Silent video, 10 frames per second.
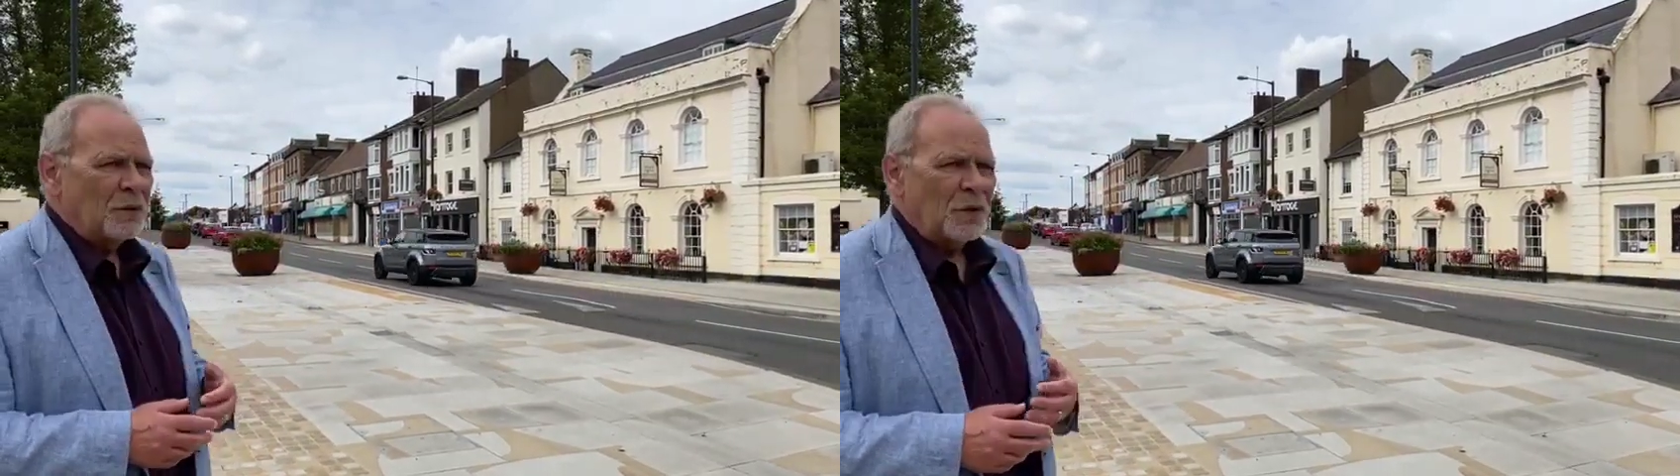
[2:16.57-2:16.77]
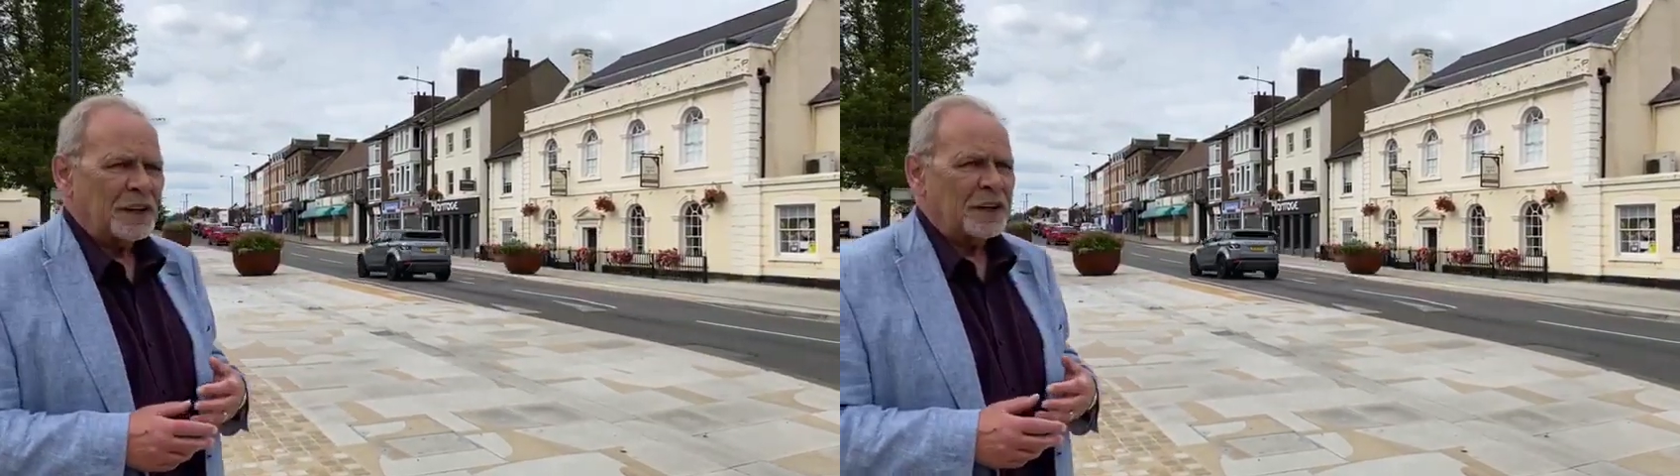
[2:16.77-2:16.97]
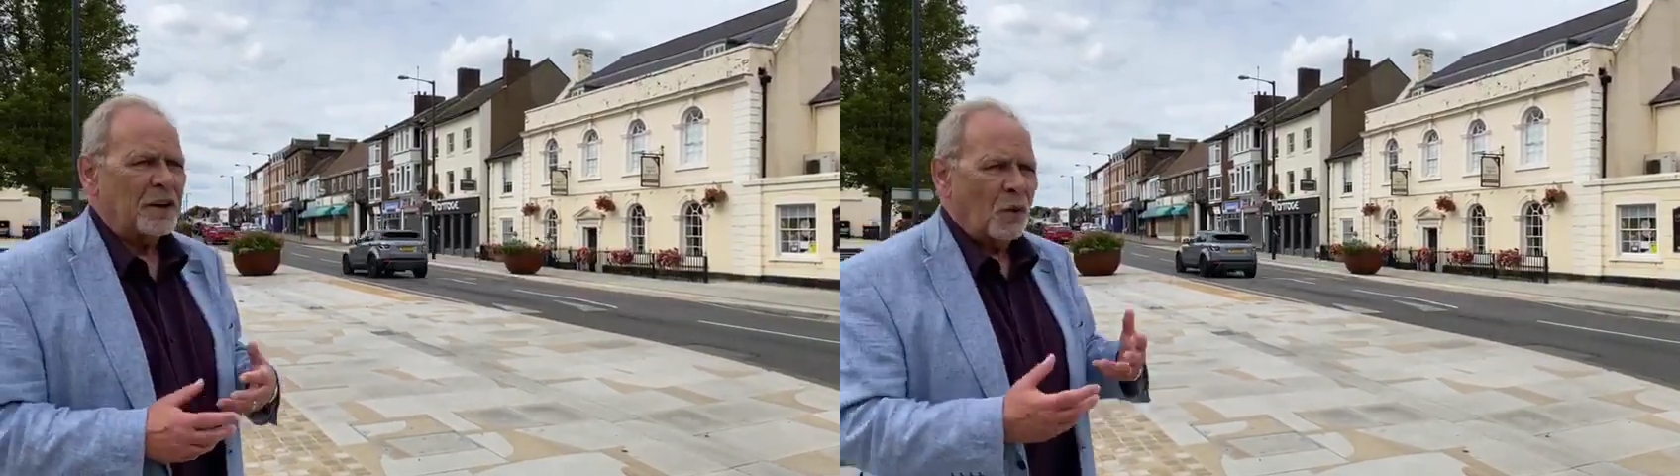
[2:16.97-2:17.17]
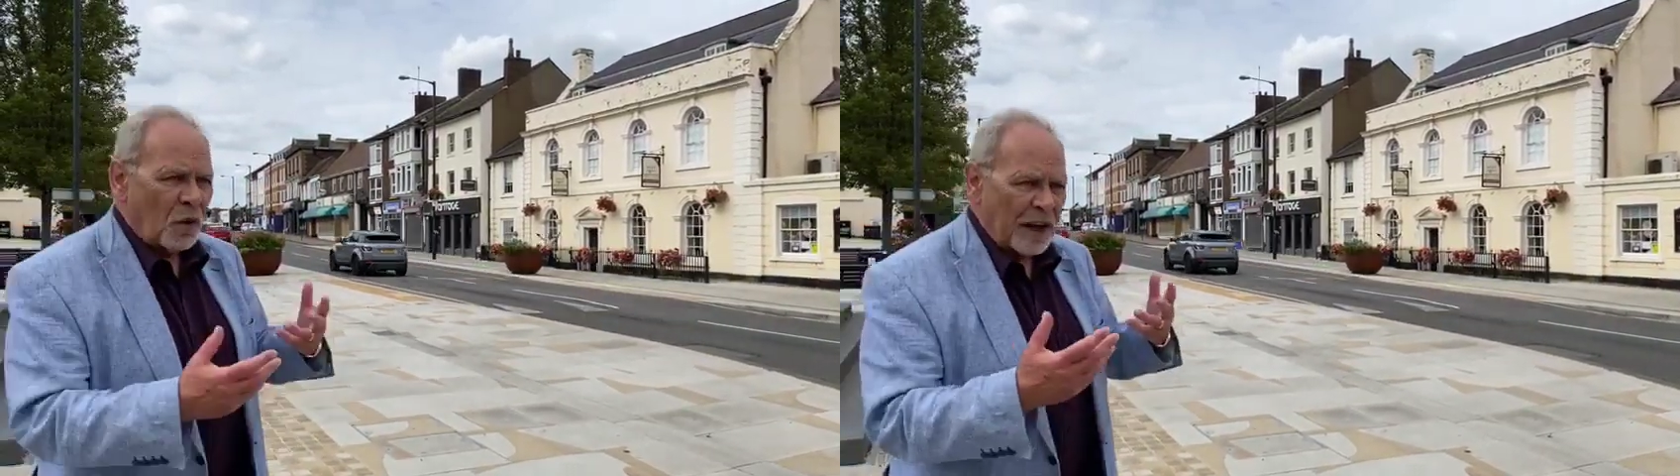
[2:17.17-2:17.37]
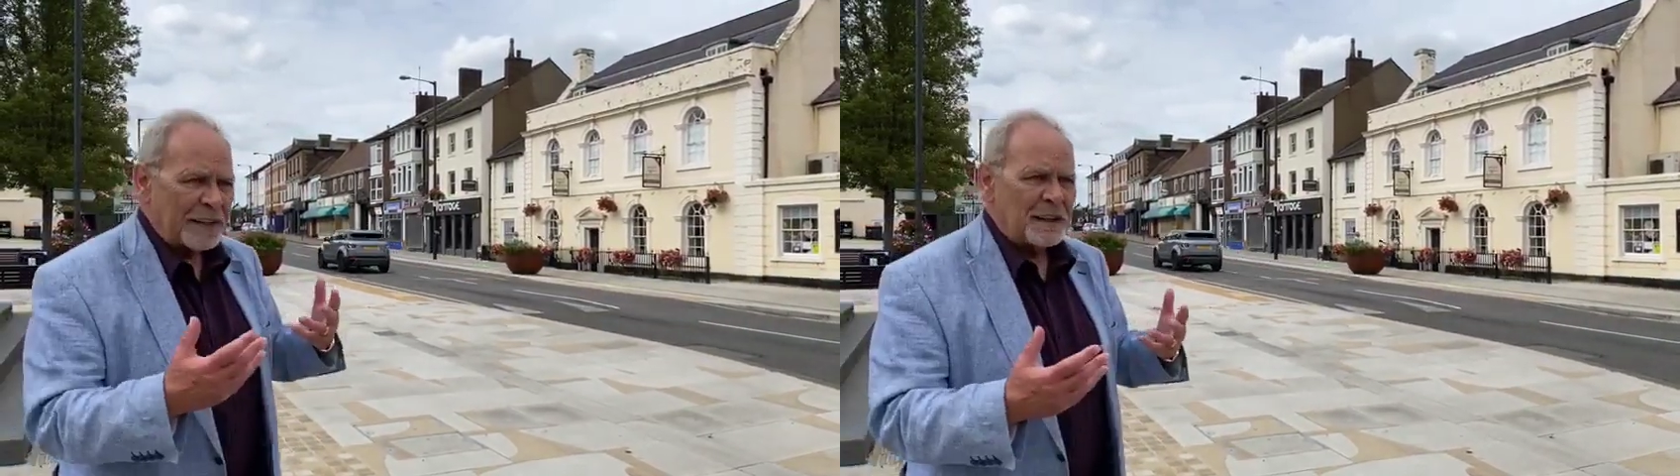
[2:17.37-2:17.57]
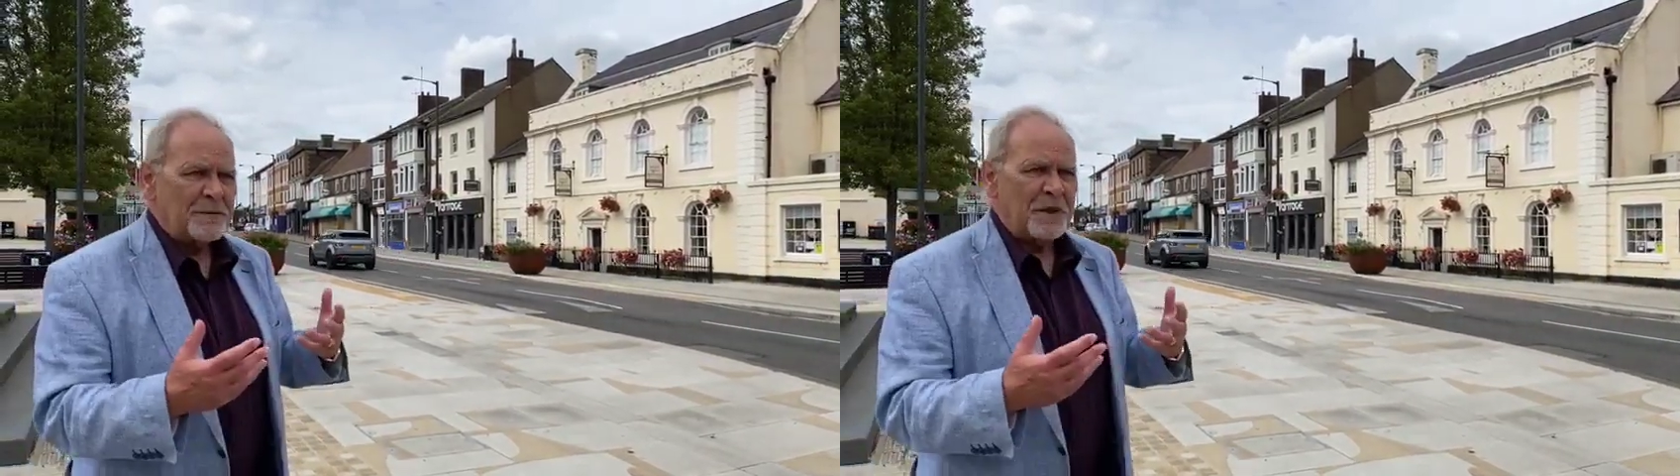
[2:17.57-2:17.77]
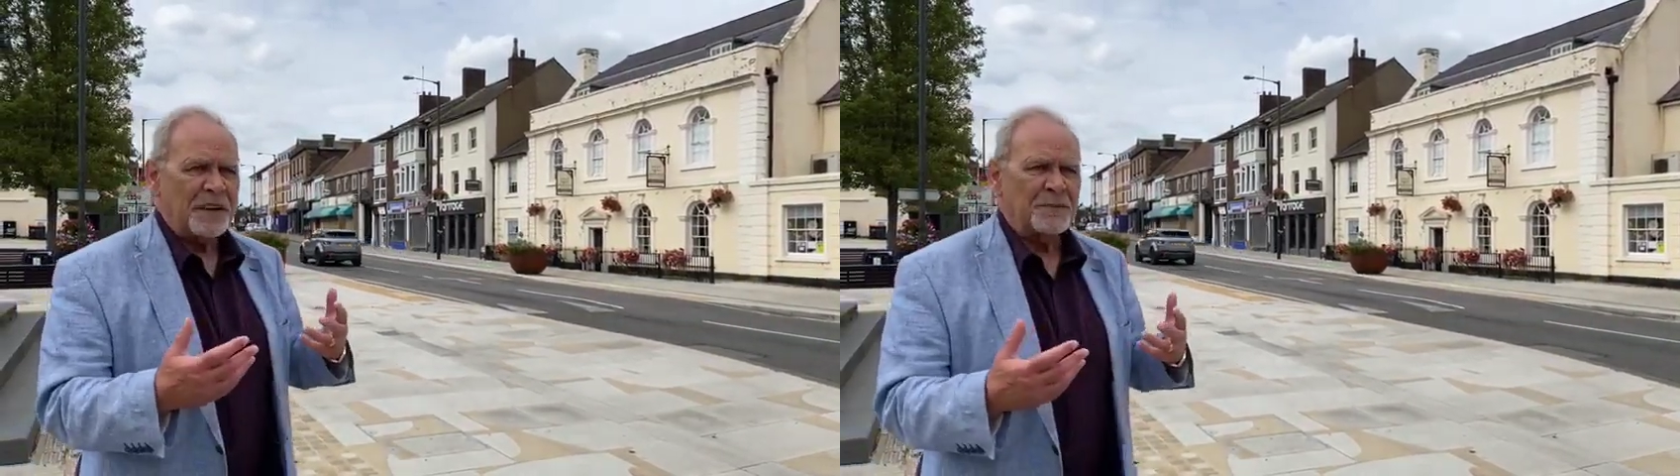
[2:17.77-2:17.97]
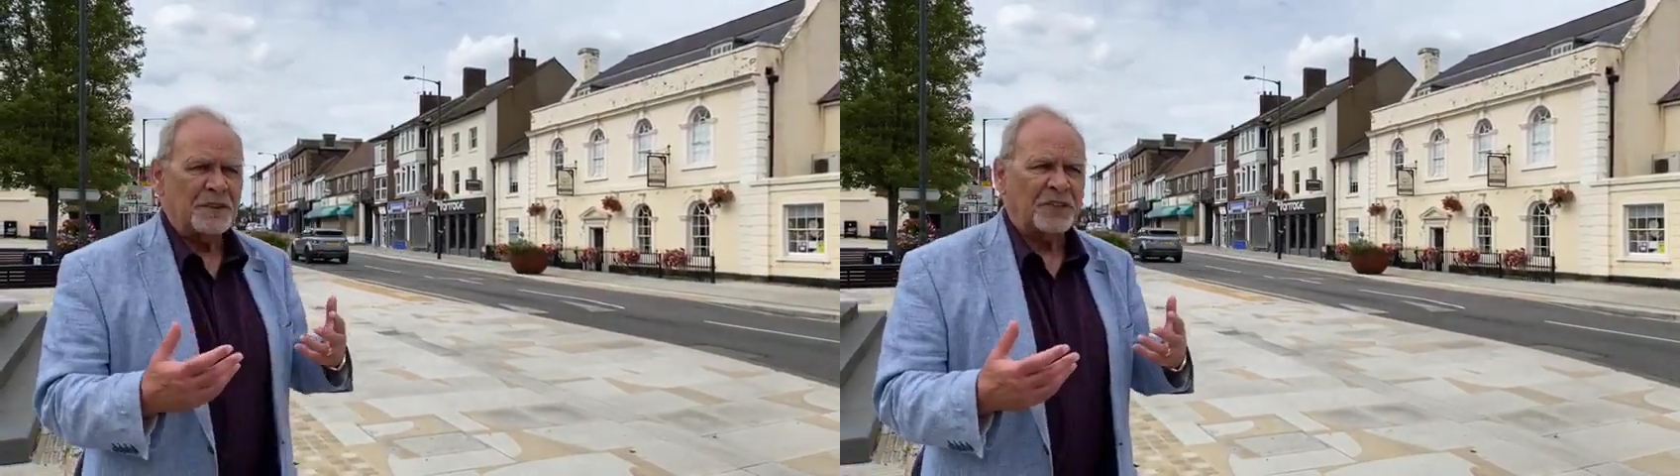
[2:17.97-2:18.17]
we're going to widen the
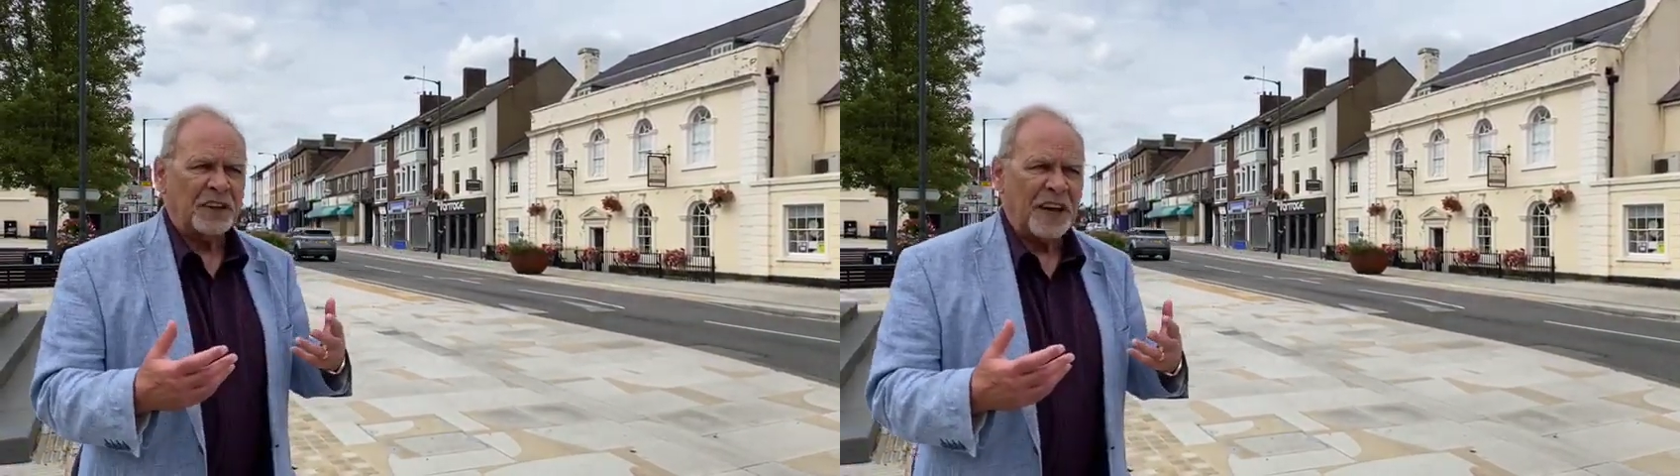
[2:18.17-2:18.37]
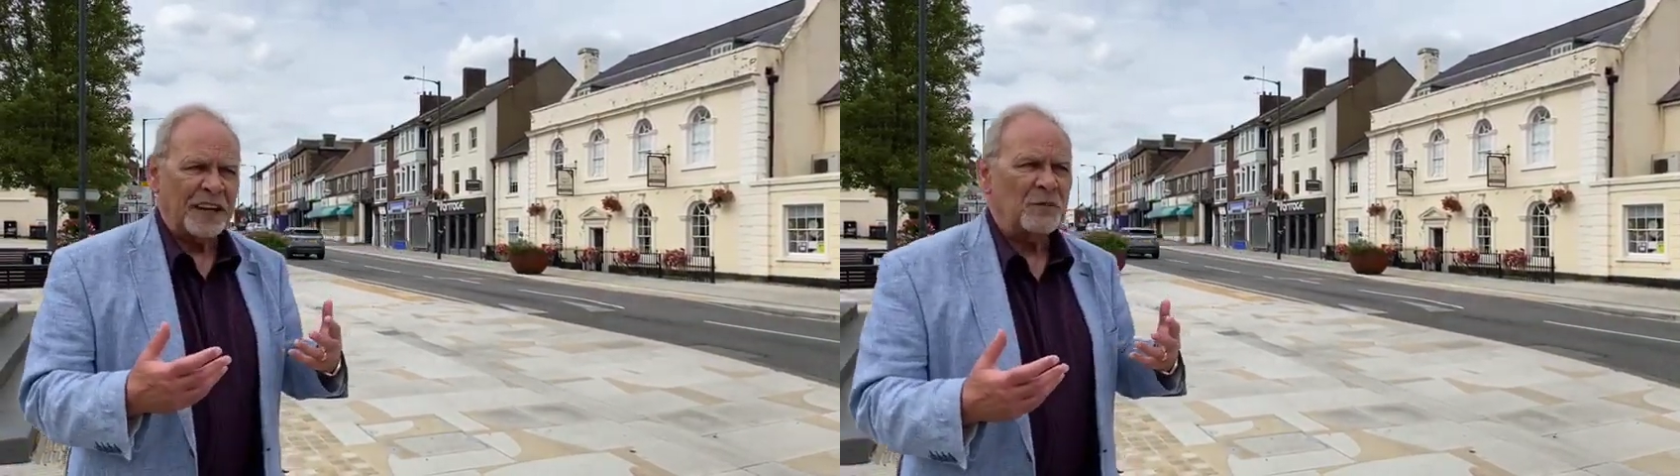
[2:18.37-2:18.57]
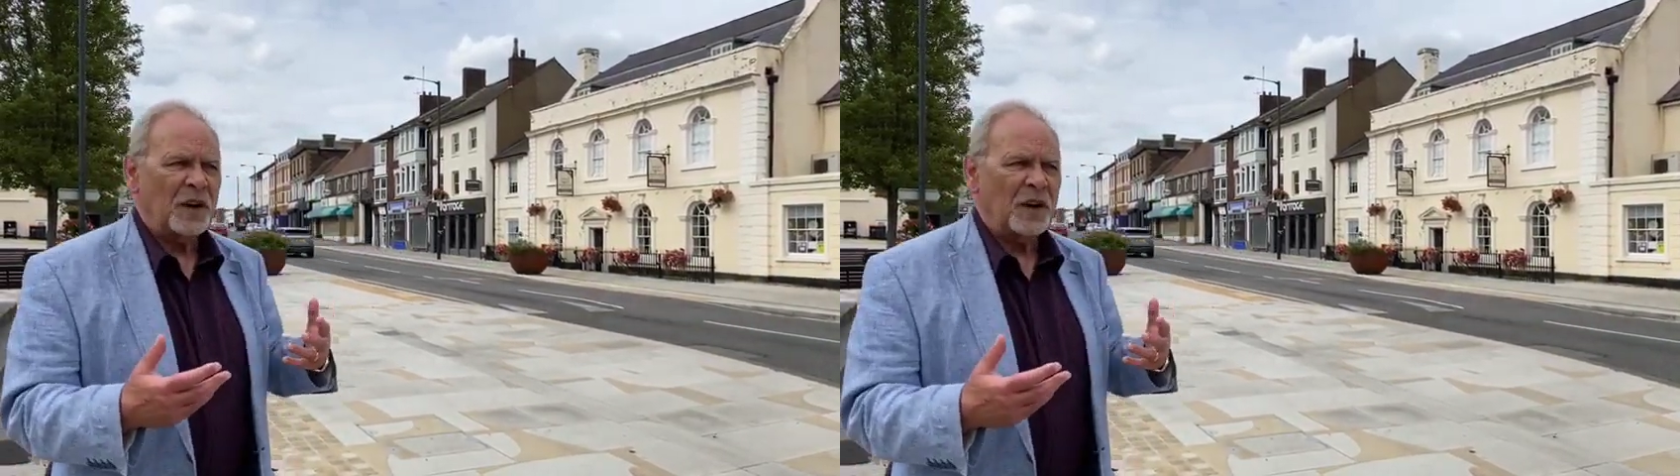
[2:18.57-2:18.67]
pavements again